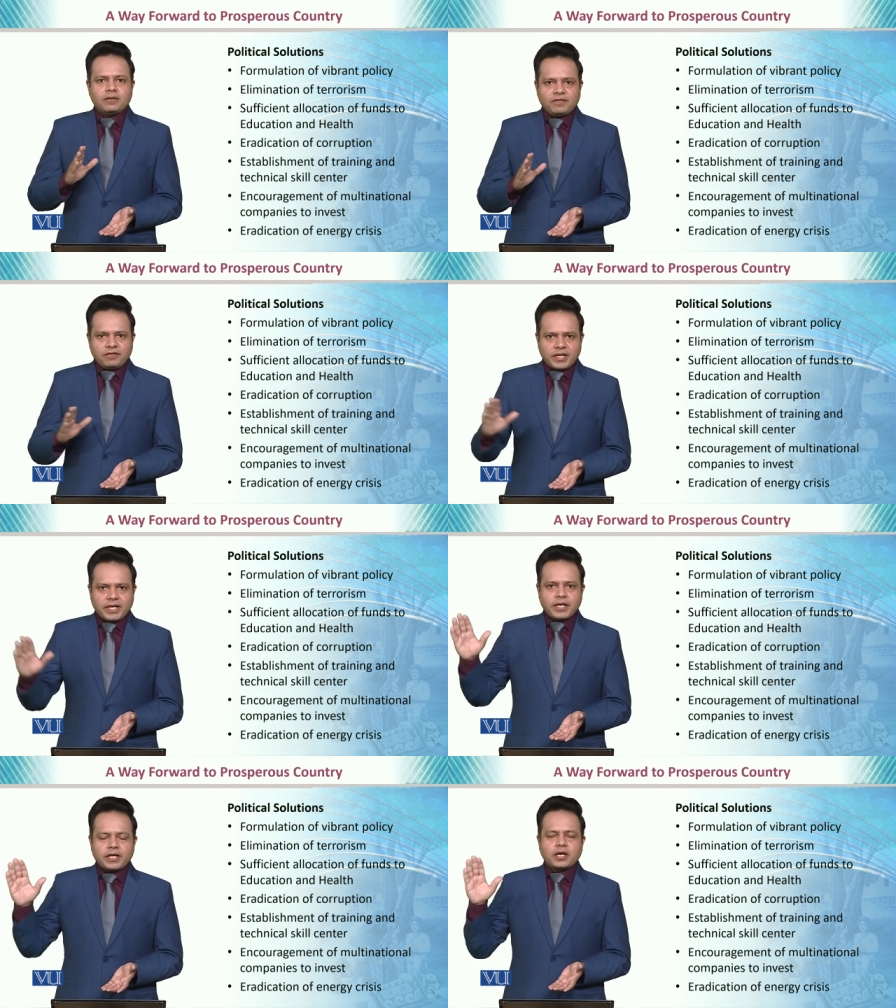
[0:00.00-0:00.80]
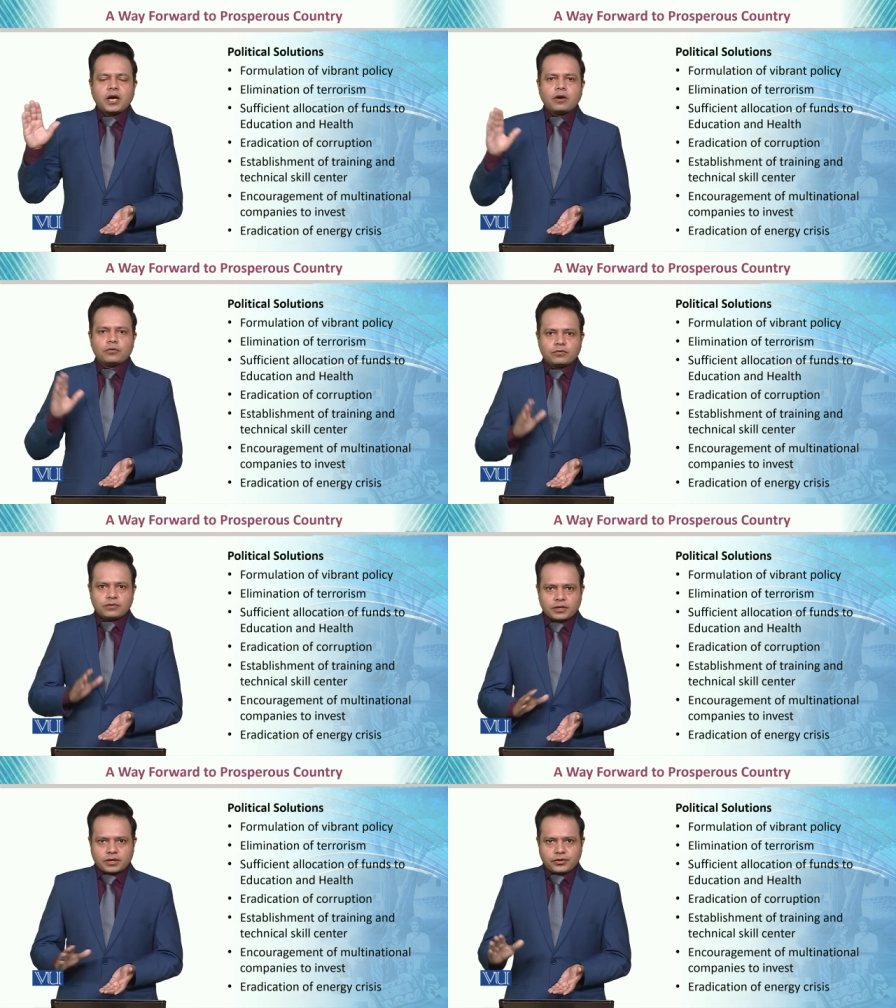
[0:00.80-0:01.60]
fleeing out of
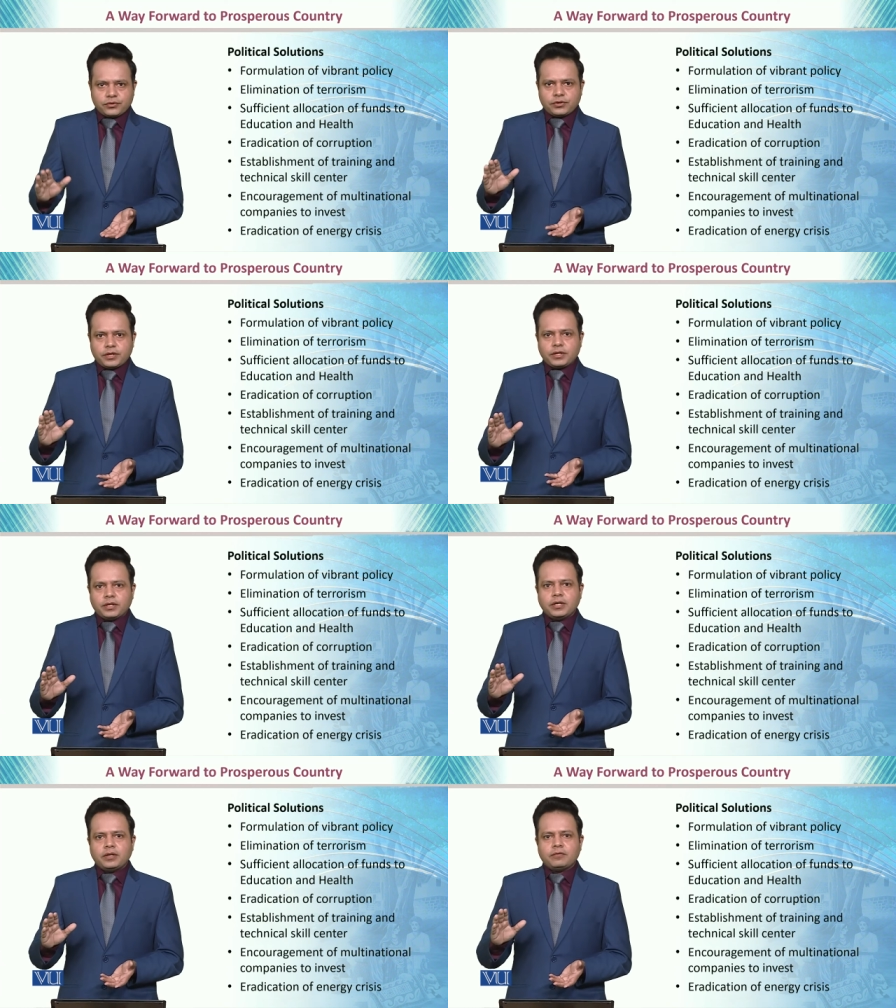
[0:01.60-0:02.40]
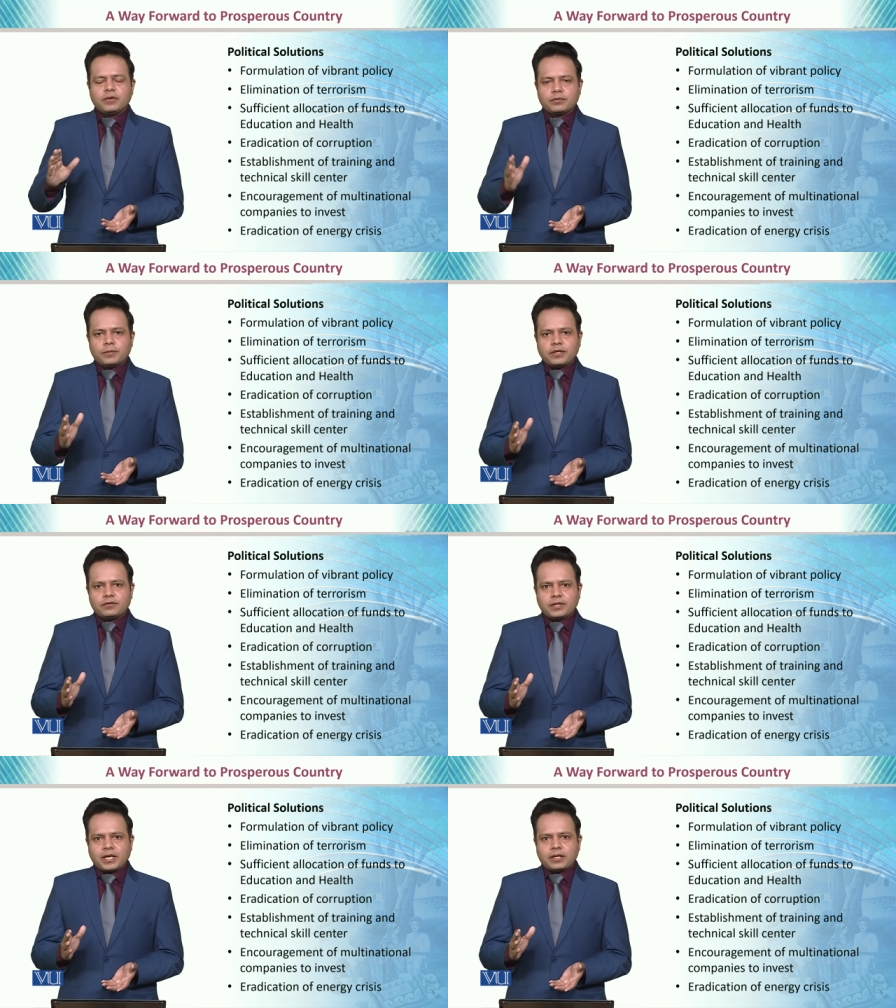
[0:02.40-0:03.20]
the country, which
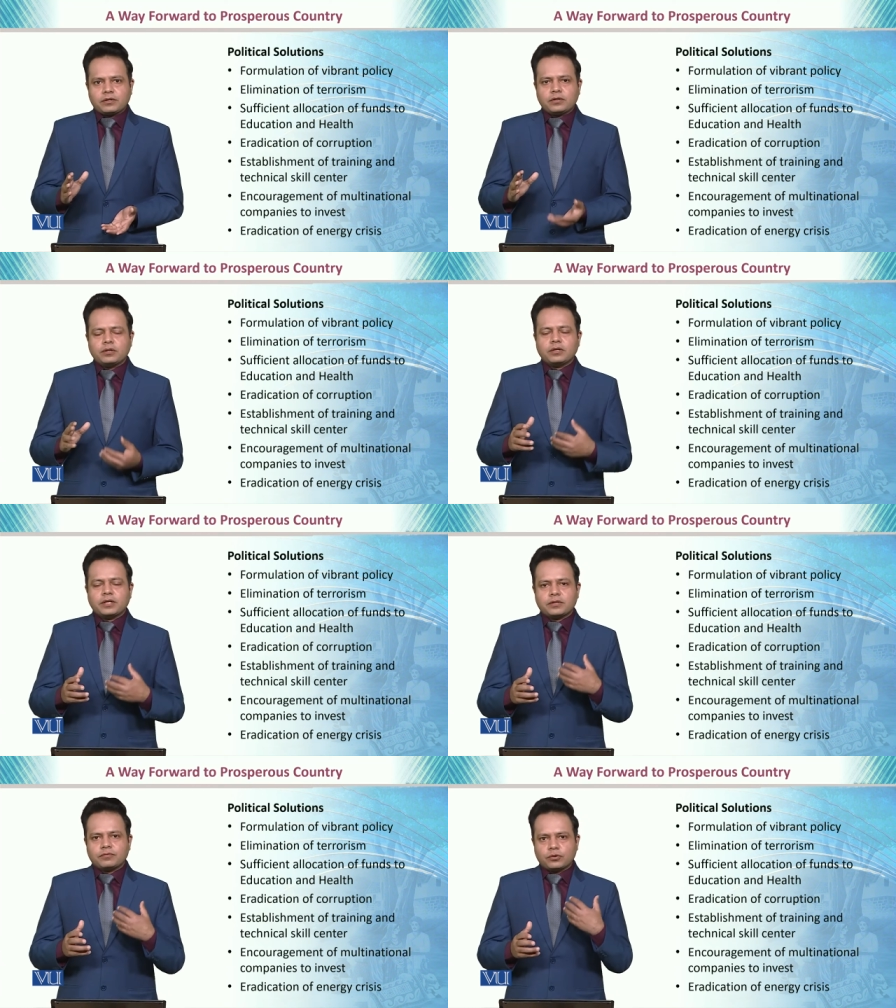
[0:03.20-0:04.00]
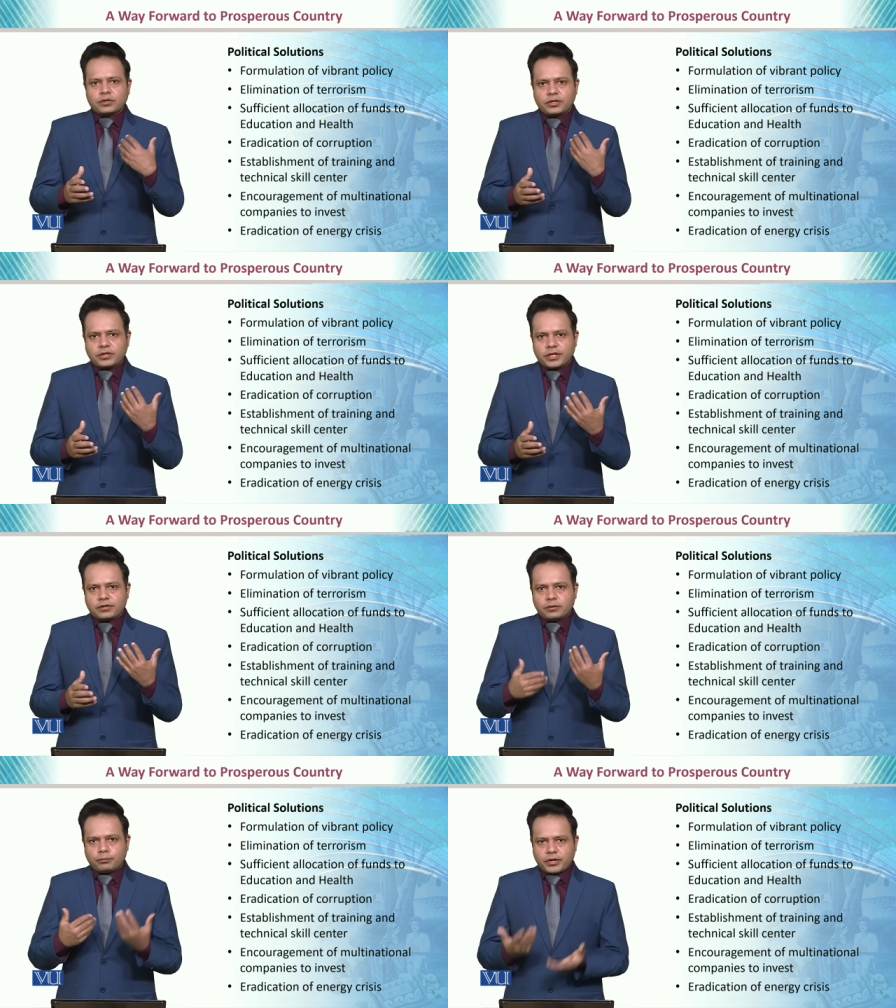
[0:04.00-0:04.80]
means that it would
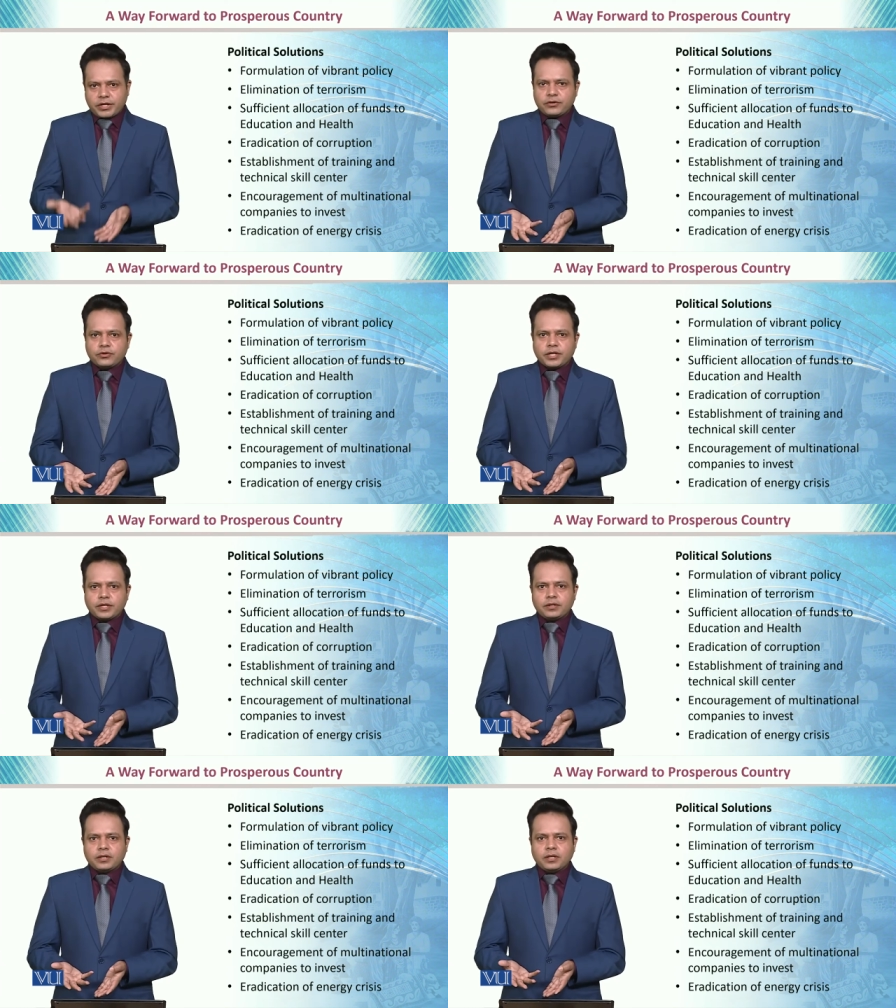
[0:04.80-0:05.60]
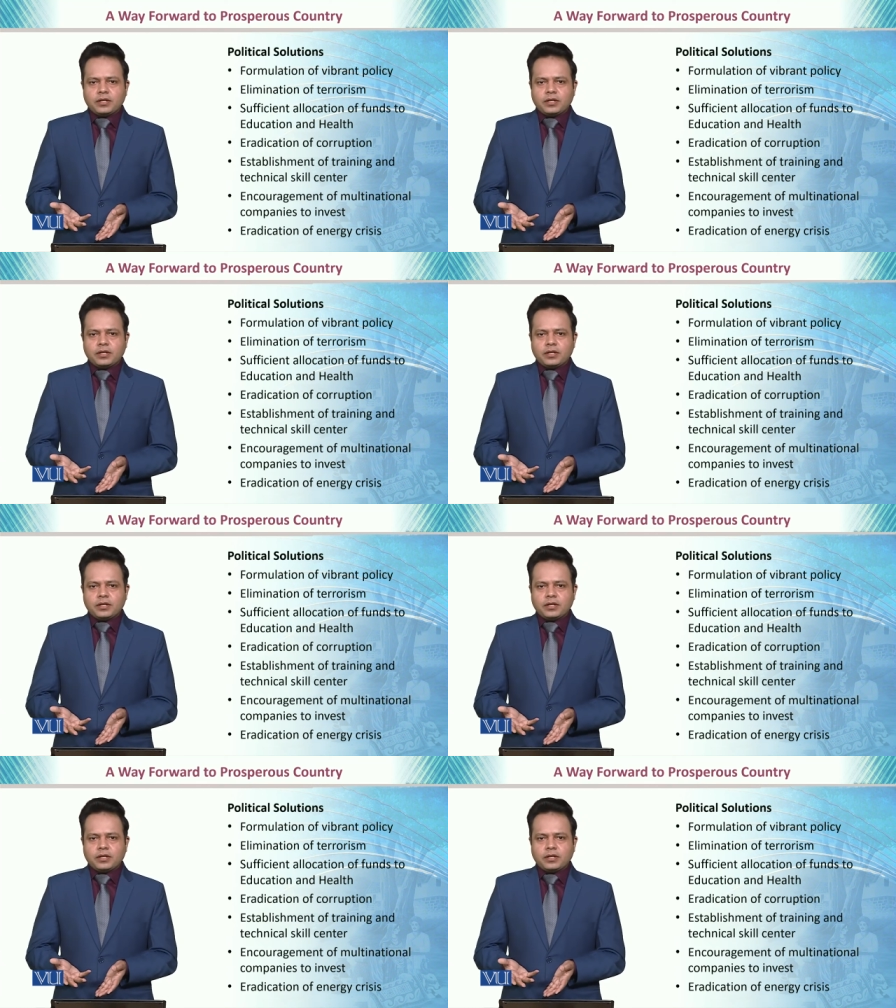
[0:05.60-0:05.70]
create the brain drain.